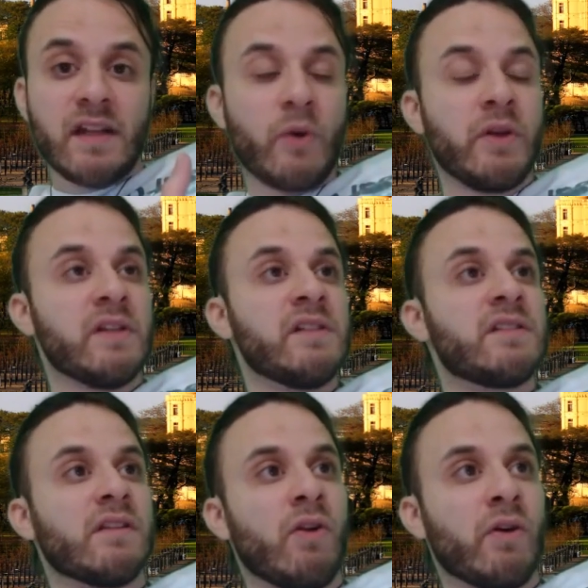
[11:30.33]
Now he
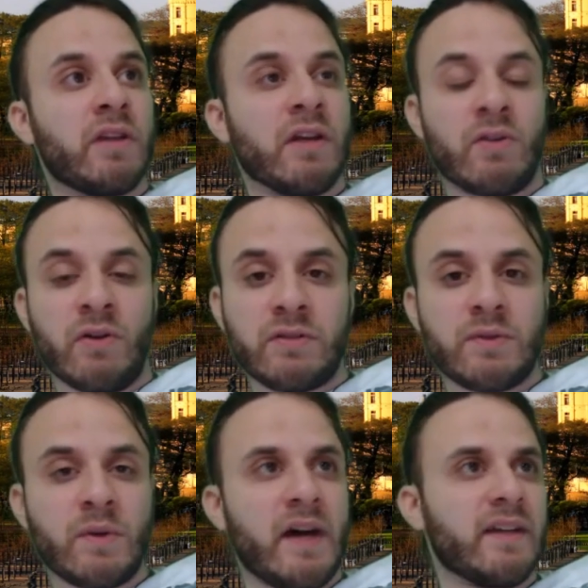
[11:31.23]
is looking
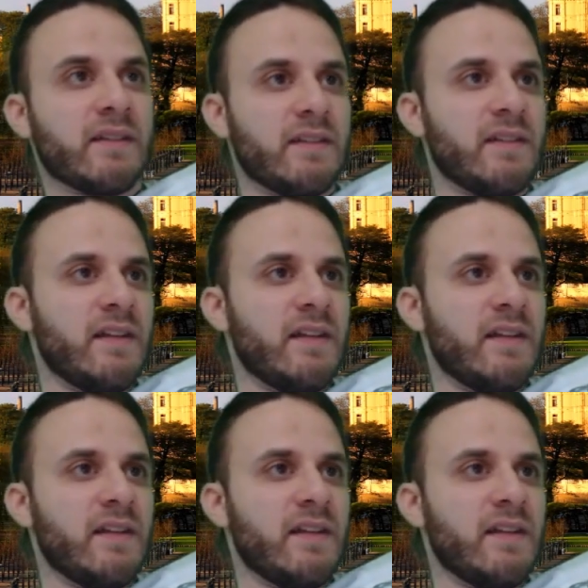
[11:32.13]
good, right?